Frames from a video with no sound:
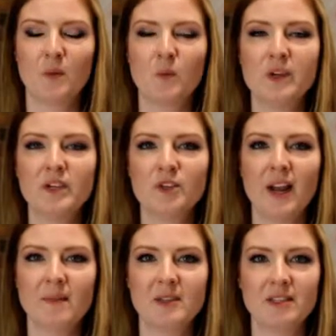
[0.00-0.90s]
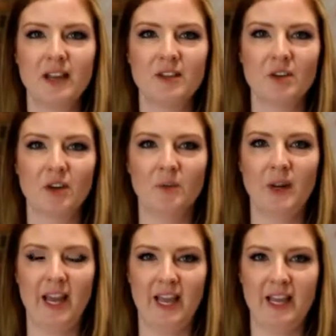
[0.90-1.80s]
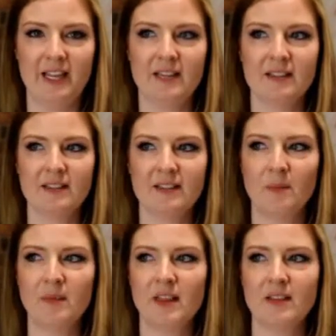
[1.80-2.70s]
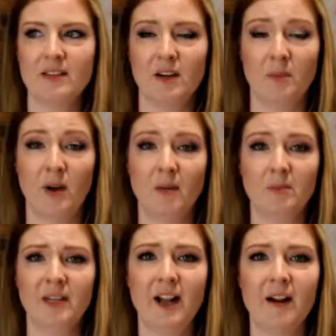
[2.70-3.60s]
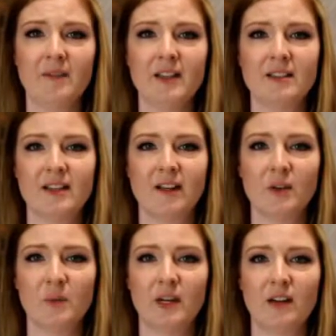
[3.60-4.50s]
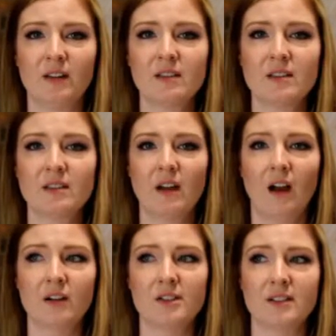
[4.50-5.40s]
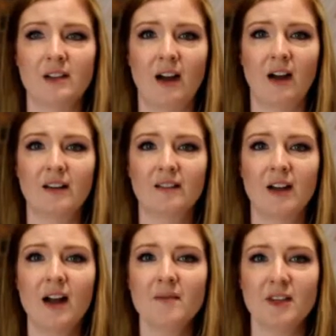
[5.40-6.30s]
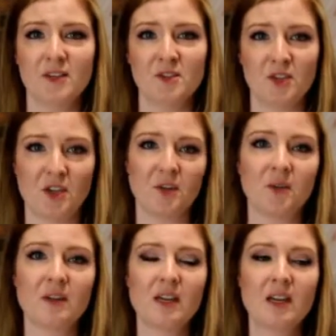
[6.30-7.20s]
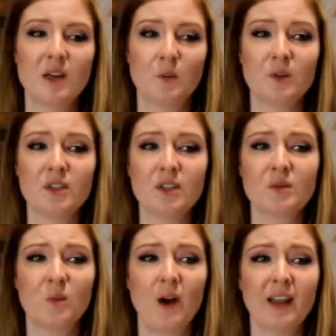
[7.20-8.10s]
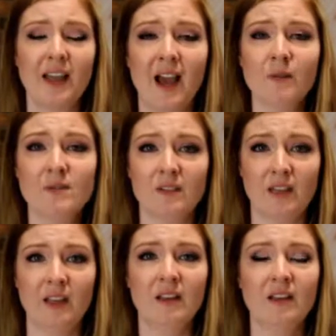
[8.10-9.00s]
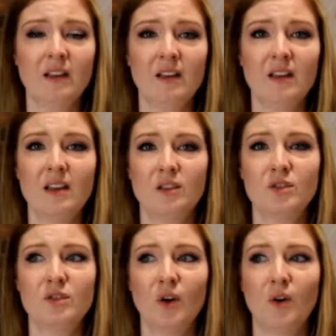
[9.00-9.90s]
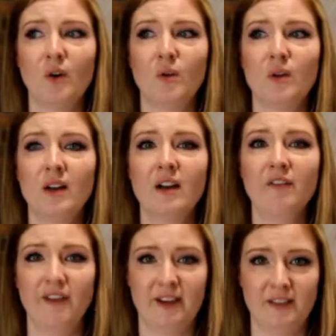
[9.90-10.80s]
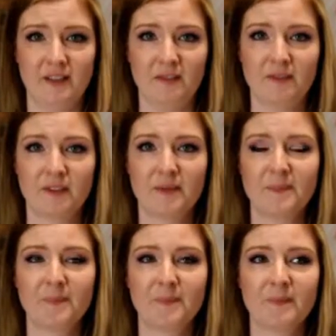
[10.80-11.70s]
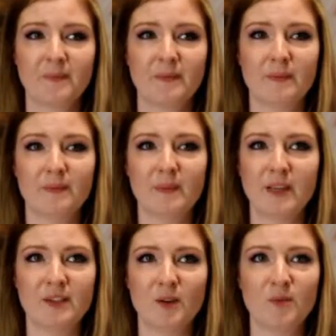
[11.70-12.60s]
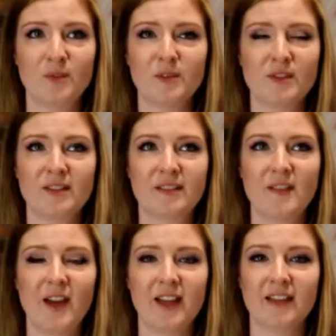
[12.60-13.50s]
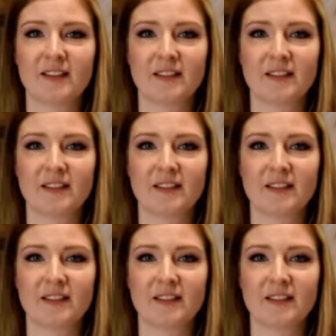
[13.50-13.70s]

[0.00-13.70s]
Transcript: when you're trapped inside your own head, some things that are probably obvious to everyone else are just not obvious to you, which is why counseling is so effective. It's almost like